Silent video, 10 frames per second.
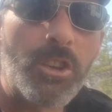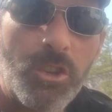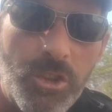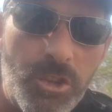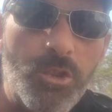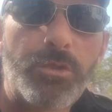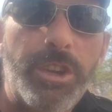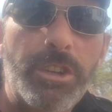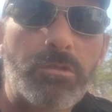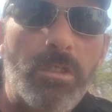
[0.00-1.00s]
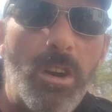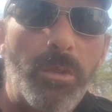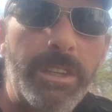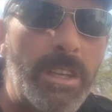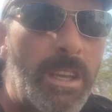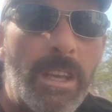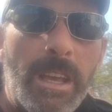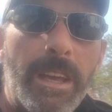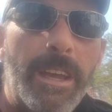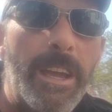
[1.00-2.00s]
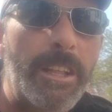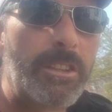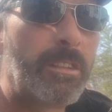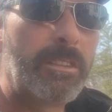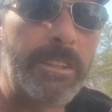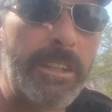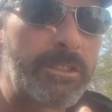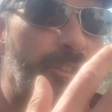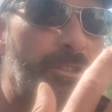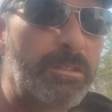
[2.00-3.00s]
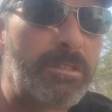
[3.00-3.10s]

You can grow it, and it's